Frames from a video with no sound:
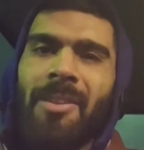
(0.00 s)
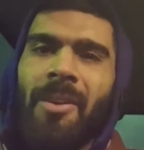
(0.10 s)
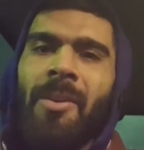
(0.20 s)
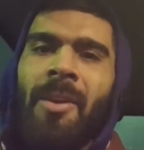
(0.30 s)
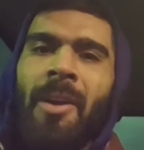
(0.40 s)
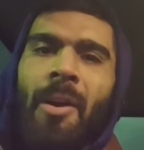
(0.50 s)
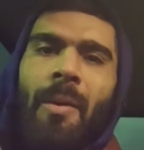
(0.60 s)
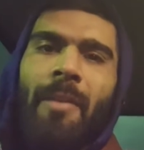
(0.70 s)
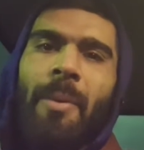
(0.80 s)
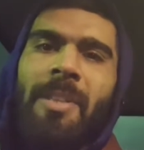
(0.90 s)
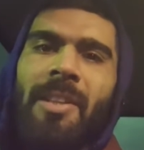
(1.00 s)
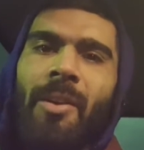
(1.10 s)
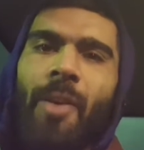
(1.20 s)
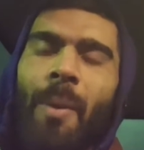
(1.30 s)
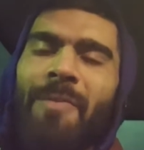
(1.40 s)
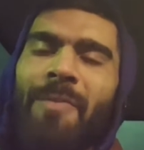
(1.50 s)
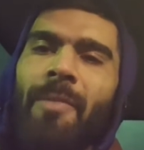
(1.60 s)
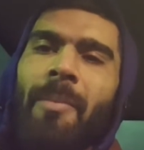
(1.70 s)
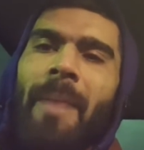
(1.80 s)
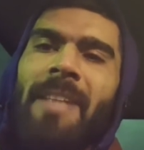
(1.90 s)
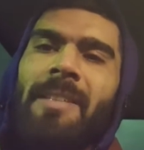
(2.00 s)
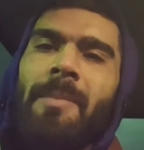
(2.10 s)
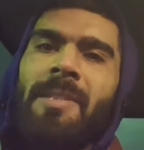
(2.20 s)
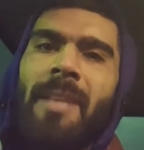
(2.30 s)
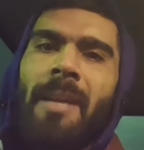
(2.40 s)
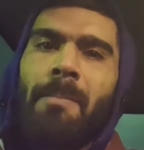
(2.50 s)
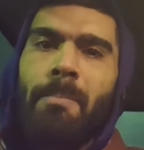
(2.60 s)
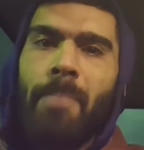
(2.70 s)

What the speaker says: So whether we still go in for him remains to be seen.